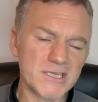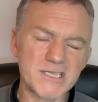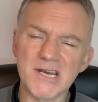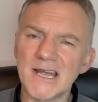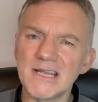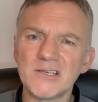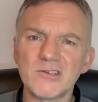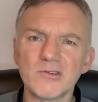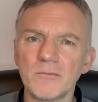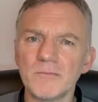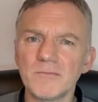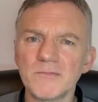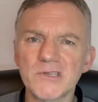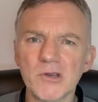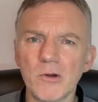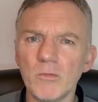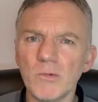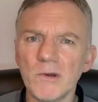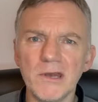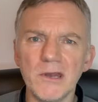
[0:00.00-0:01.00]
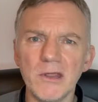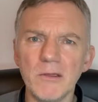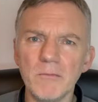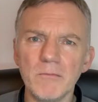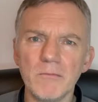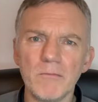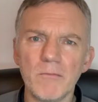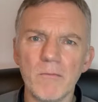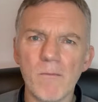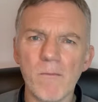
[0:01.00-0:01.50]
to try something totally new.
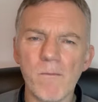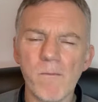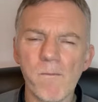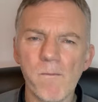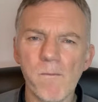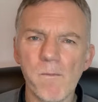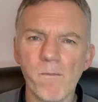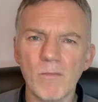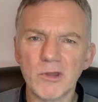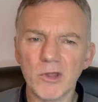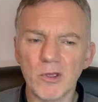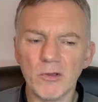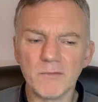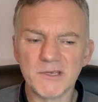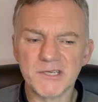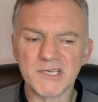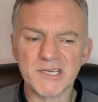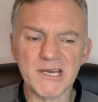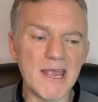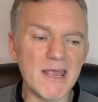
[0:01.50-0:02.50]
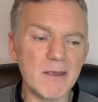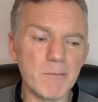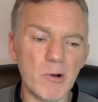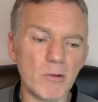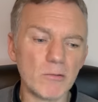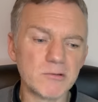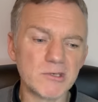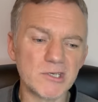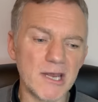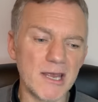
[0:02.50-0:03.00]
We're doing the same
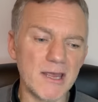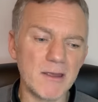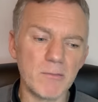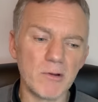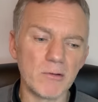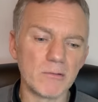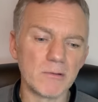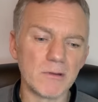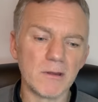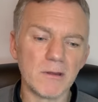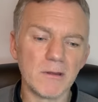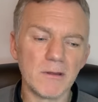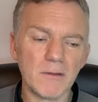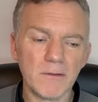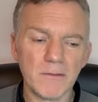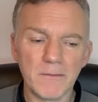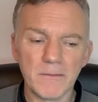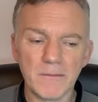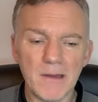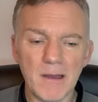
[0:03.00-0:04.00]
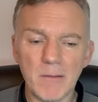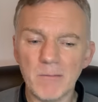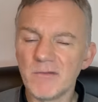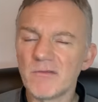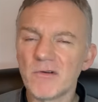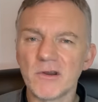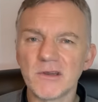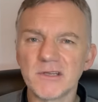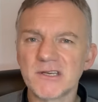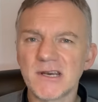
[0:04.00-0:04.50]
old, and we've
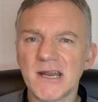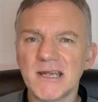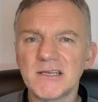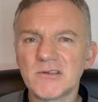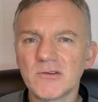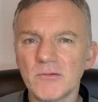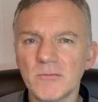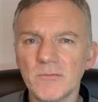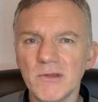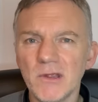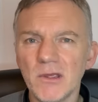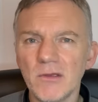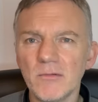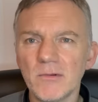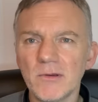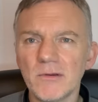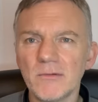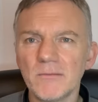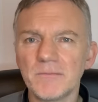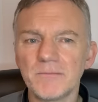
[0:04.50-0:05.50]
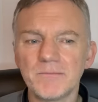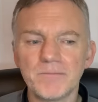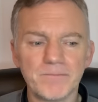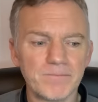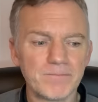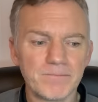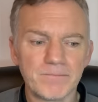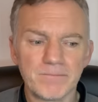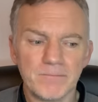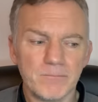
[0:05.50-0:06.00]
got to try something new.
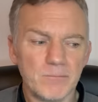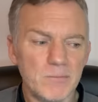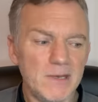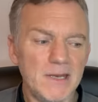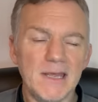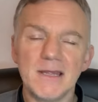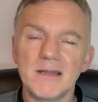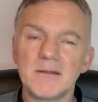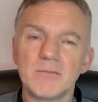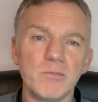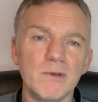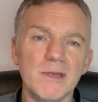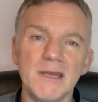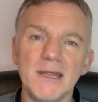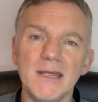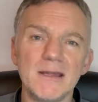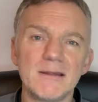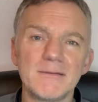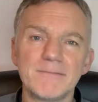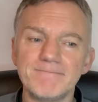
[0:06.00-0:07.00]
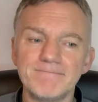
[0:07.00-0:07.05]
And